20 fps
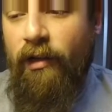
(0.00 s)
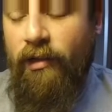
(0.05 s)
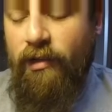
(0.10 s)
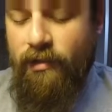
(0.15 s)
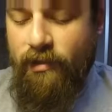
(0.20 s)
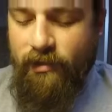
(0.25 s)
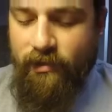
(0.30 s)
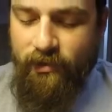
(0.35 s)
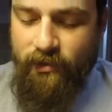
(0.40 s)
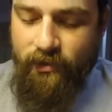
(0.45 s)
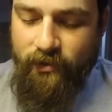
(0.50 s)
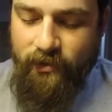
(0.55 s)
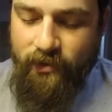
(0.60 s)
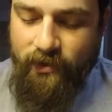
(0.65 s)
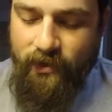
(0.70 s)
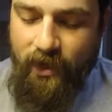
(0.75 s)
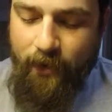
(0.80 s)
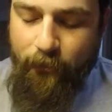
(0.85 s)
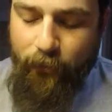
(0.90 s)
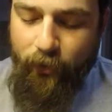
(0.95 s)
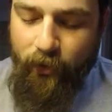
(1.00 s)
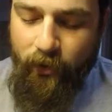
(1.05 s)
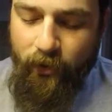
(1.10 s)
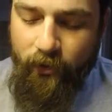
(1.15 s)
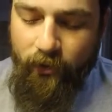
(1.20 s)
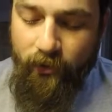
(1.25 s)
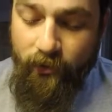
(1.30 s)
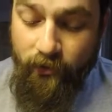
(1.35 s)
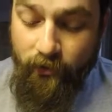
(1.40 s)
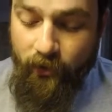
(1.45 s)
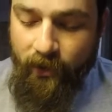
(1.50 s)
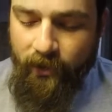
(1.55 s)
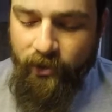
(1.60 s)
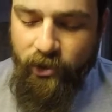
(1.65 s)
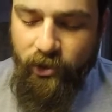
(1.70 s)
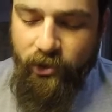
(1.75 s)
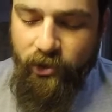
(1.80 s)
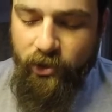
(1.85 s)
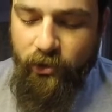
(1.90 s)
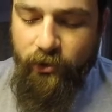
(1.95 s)
This is
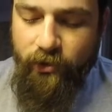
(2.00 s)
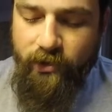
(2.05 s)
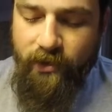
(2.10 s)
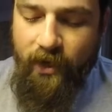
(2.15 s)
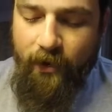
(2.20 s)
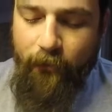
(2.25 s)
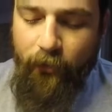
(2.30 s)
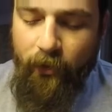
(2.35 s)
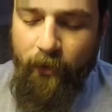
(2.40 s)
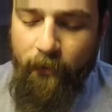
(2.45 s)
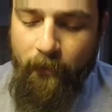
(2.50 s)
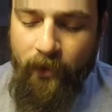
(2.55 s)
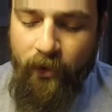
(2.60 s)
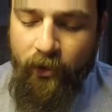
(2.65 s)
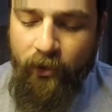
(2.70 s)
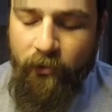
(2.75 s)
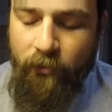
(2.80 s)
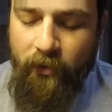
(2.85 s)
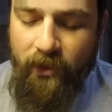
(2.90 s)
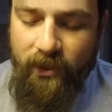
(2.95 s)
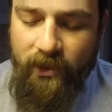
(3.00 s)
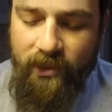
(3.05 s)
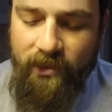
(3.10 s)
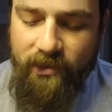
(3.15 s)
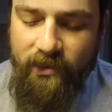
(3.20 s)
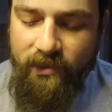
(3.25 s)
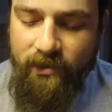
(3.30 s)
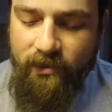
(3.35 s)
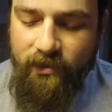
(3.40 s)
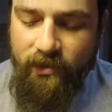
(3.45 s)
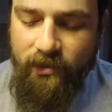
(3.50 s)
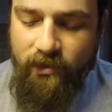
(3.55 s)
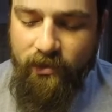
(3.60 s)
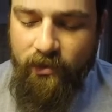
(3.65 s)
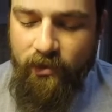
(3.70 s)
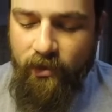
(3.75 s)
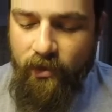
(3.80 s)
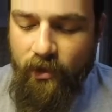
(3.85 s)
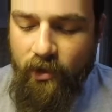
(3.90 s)
actually two separate milled pieces.